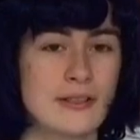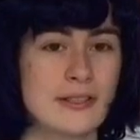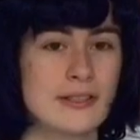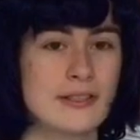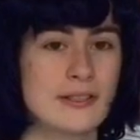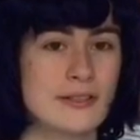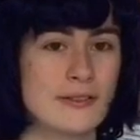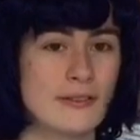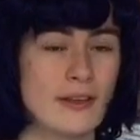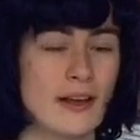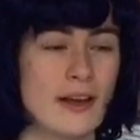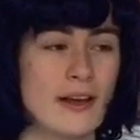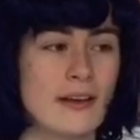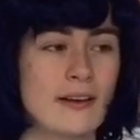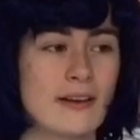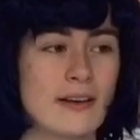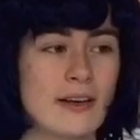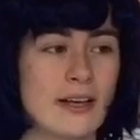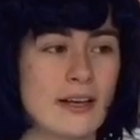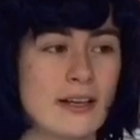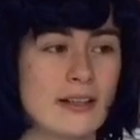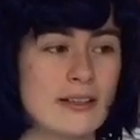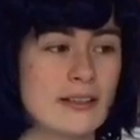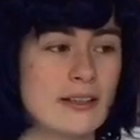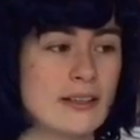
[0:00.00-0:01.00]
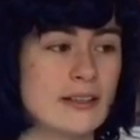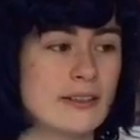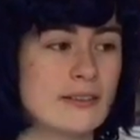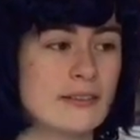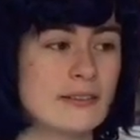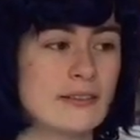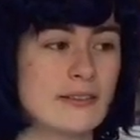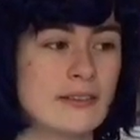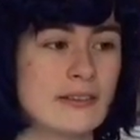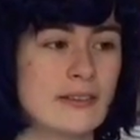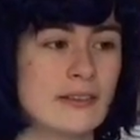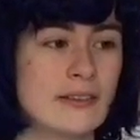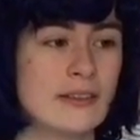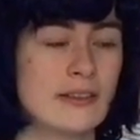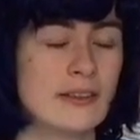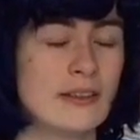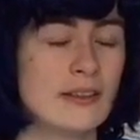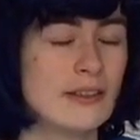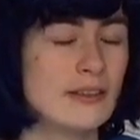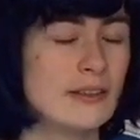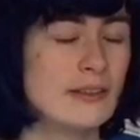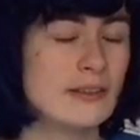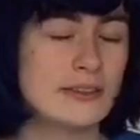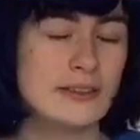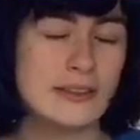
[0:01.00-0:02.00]
just do that and then
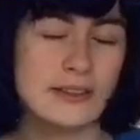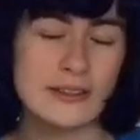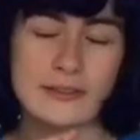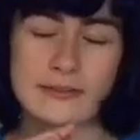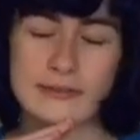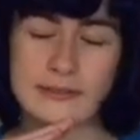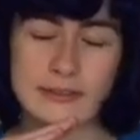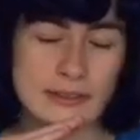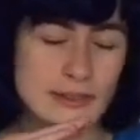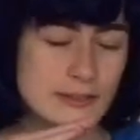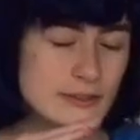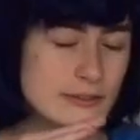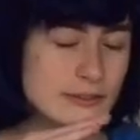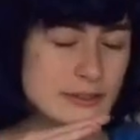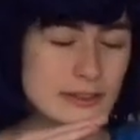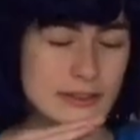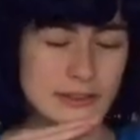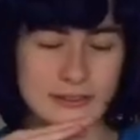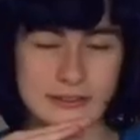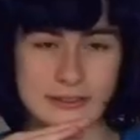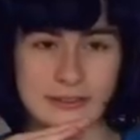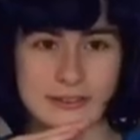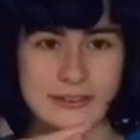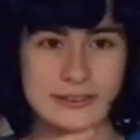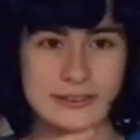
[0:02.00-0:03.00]
see the finished result.